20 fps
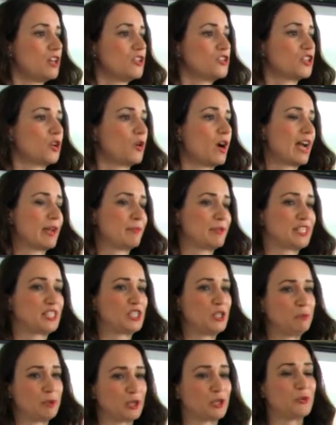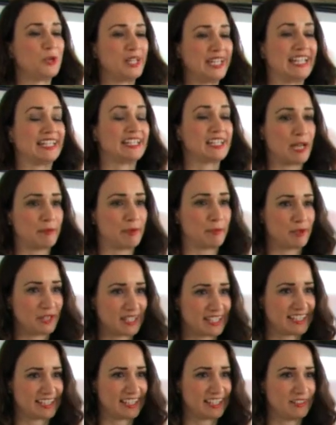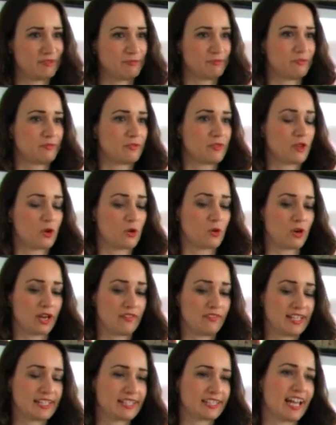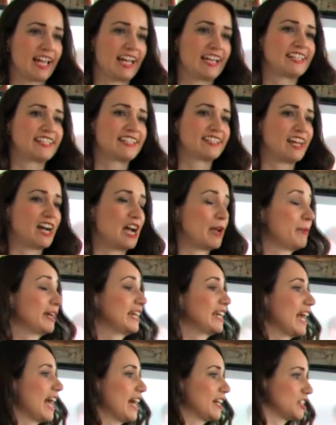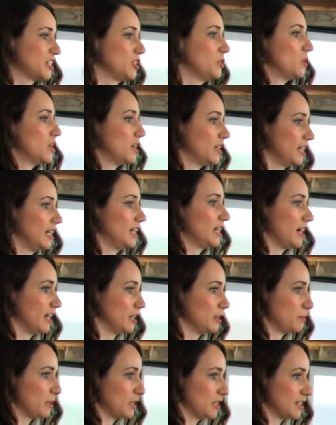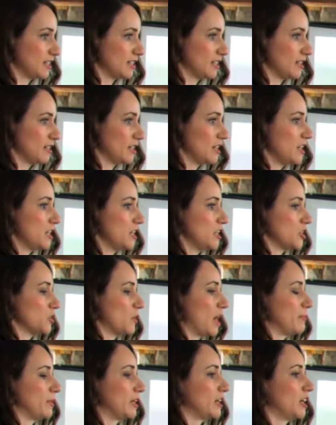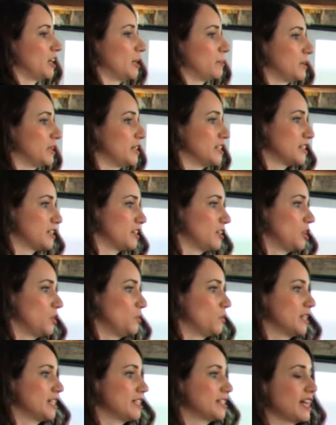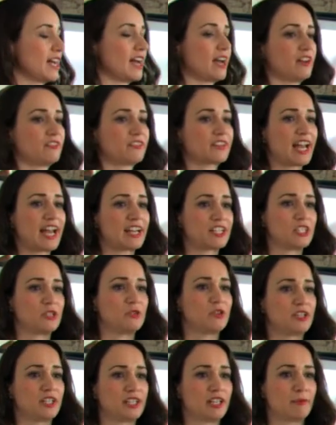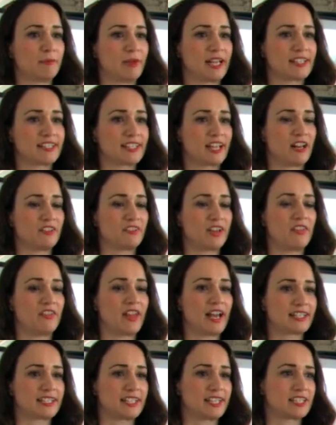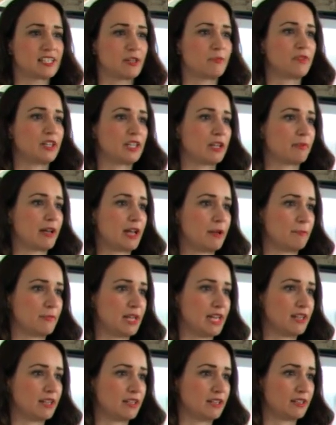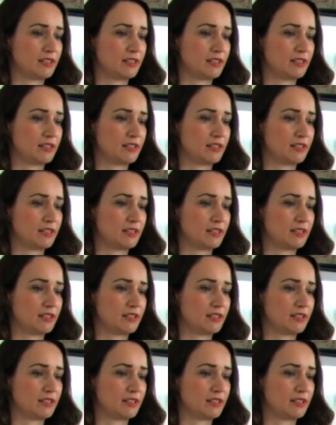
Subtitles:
So I'm a Super Quinny type of person, or in this case, I'm a Katu Honey kind of person. So I'm the kind of person who wants to have Katu Honey on myself, and that says something about me.